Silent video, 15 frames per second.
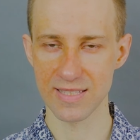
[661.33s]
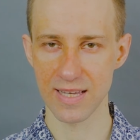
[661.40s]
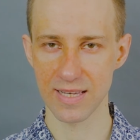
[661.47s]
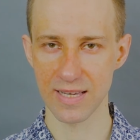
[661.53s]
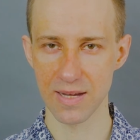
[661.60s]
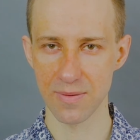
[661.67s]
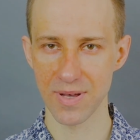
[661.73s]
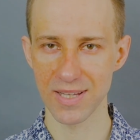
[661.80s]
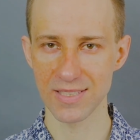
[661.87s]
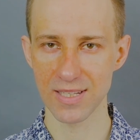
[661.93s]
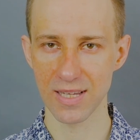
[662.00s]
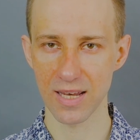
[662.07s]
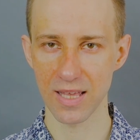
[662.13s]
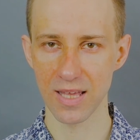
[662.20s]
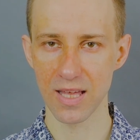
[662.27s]
like
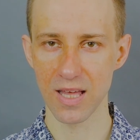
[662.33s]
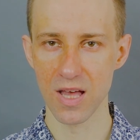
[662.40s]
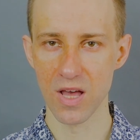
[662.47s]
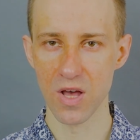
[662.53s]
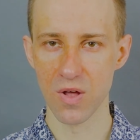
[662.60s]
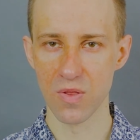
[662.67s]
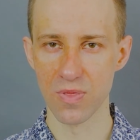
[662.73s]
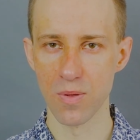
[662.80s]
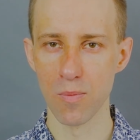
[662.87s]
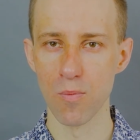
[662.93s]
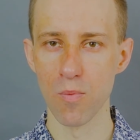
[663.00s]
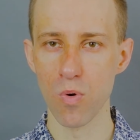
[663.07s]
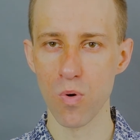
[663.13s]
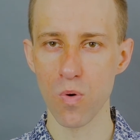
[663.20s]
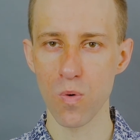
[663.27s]
basically the
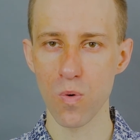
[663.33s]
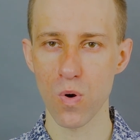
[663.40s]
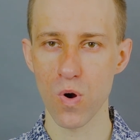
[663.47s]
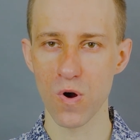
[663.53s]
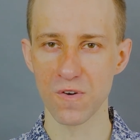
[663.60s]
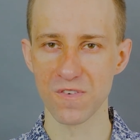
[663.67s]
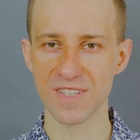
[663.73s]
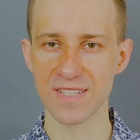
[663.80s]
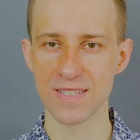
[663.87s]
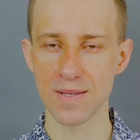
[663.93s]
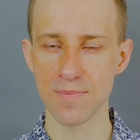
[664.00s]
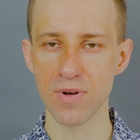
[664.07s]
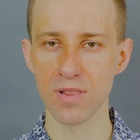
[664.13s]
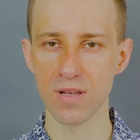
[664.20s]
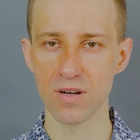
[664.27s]
more or
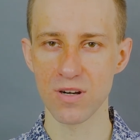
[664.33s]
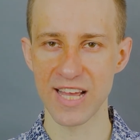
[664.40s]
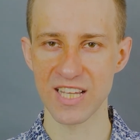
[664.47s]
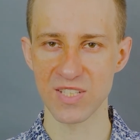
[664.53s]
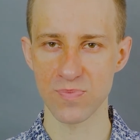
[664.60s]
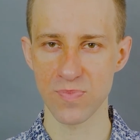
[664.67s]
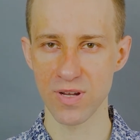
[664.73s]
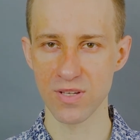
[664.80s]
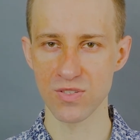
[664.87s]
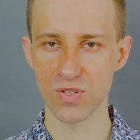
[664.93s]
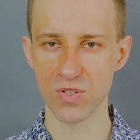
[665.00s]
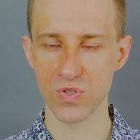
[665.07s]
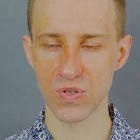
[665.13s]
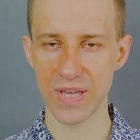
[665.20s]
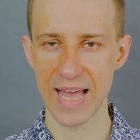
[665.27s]
similar
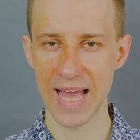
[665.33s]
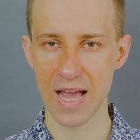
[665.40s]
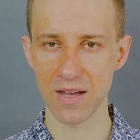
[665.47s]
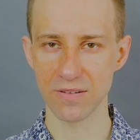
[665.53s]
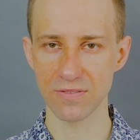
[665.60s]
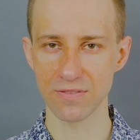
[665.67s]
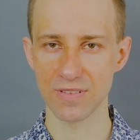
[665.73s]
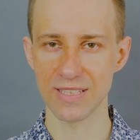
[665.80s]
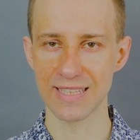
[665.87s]
experiences you have,